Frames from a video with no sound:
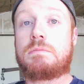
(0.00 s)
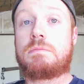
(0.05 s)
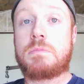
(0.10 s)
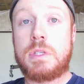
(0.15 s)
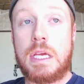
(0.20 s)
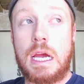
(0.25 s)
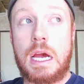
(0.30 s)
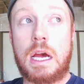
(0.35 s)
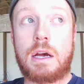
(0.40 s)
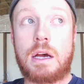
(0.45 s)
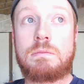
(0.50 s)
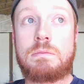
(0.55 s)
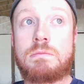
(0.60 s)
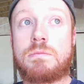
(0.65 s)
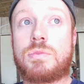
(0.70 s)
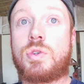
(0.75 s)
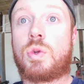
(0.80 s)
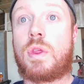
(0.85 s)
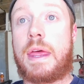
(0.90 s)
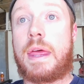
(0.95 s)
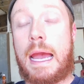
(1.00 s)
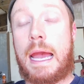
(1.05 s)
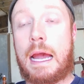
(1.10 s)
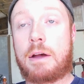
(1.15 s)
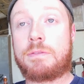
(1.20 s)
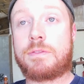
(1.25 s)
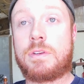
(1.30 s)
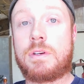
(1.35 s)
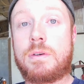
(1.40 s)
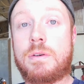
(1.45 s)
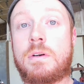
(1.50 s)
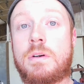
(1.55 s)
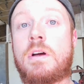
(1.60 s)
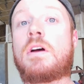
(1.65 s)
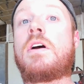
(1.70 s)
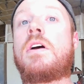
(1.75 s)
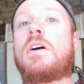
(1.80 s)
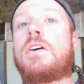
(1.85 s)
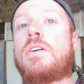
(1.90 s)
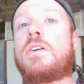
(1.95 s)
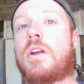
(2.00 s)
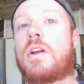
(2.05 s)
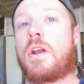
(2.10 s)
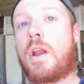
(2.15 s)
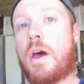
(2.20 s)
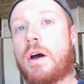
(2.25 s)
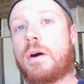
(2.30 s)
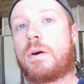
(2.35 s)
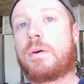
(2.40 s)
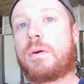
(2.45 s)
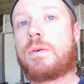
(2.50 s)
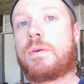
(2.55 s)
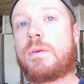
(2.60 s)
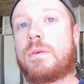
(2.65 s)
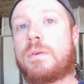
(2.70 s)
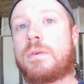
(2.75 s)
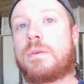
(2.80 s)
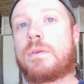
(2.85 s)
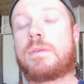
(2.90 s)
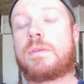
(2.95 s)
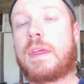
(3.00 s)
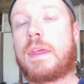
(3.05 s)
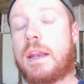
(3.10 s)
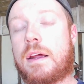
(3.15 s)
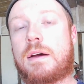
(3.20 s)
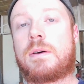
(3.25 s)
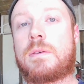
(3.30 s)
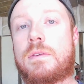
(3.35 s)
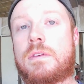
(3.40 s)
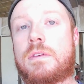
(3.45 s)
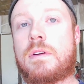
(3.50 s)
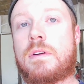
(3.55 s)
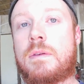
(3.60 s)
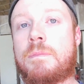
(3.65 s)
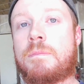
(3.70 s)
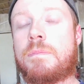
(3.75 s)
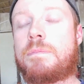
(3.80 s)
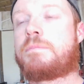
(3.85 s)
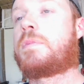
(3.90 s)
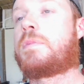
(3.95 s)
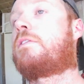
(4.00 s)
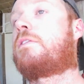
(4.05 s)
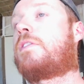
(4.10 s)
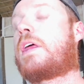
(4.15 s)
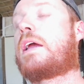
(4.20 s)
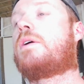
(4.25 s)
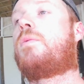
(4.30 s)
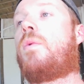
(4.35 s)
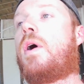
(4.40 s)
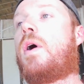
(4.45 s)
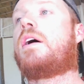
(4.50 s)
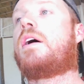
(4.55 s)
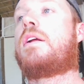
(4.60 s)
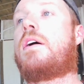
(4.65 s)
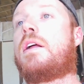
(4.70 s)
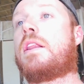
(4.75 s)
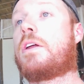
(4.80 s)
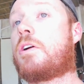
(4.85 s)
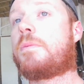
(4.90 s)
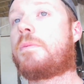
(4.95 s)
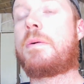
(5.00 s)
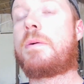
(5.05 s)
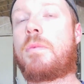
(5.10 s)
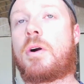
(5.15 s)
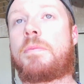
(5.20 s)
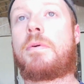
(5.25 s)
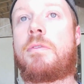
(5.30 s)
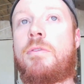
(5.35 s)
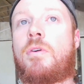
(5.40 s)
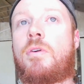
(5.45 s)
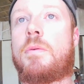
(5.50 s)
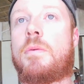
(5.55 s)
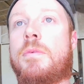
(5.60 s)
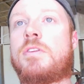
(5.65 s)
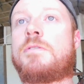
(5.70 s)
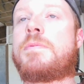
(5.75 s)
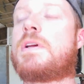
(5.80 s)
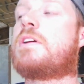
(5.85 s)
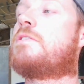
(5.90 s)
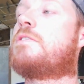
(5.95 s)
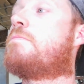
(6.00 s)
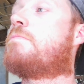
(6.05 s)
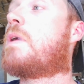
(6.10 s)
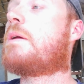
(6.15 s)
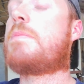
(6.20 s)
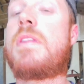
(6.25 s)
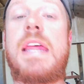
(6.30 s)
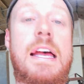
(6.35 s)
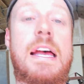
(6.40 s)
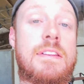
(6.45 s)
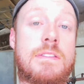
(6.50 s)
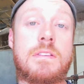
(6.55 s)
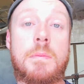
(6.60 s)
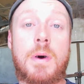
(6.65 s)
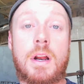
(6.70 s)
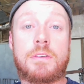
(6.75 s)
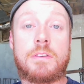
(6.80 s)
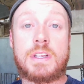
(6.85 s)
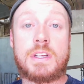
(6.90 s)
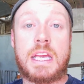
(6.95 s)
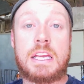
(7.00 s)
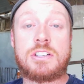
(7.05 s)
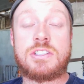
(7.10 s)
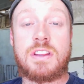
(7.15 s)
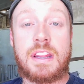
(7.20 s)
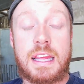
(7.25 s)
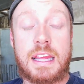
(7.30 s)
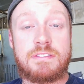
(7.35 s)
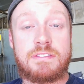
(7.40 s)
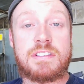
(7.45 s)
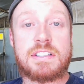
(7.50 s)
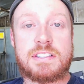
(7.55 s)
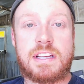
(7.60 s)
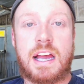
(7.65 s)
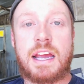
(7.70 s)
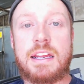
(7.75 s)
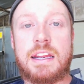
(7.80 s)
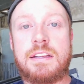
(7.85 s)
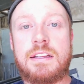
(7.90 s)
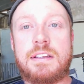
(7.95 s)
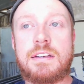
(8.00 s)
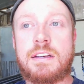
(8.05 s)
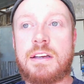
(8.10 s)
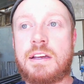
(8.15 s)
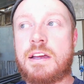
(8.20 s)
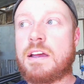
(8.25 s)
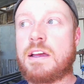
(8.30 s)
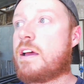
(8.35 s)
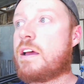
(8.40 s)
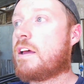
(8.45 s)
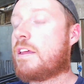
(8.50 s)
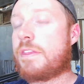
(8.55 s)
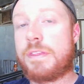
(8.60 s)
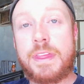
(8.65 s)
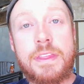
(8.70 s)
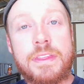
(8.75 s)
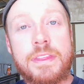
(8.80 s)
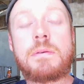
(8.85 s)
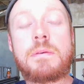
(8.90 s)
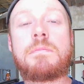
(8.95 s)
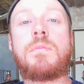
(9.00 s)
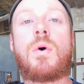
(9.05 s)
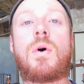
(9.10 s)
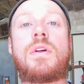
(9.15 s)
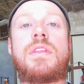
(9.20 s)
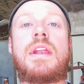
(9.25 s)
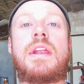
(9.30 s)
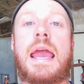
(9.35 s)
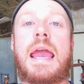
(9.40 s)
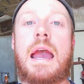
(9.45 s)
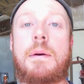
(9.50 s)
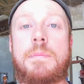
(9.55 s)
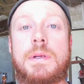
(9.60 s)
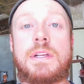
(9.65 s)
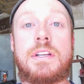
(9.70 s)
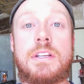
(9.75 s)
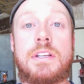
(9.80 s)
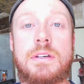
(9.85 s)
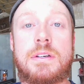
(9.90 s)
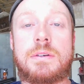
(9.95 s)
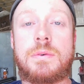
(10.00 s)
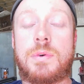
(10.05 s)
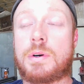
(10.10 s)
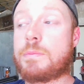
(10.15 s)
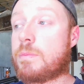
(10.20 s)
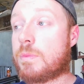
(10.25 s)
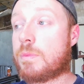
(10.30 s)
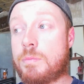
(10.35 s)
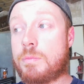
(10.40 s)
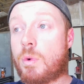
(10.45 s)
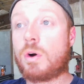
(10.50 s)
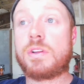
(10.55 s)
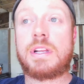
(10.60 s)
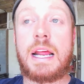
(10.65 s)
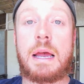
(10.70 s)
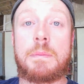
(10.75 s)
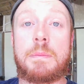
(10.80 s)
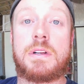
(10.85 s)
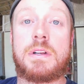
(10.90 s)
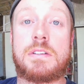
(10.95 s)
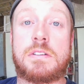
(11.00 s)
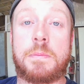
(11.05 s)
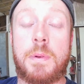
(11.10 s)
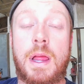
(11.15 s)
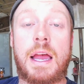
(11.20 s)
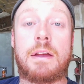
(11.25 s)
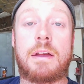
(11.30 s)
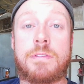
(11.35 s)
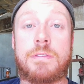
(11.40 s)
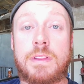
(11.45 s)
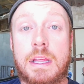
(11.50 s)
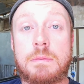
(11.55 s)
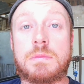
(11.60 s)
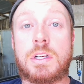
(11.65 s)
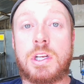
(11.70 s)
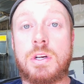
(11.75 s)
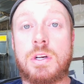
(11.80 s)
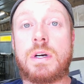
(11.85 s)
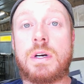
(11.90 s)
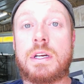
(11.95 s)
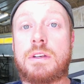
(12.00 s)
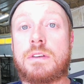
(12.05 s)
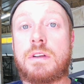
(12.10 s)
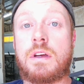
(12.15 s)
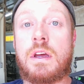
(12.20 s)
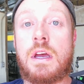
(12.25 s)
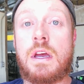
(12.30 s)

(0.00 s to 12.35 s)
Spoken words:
Yeah. Do they have to? No, they don't. But if they want a little bit more performance because maybe that's the modification they've decided, then we're more than happy to supply it for them to do it.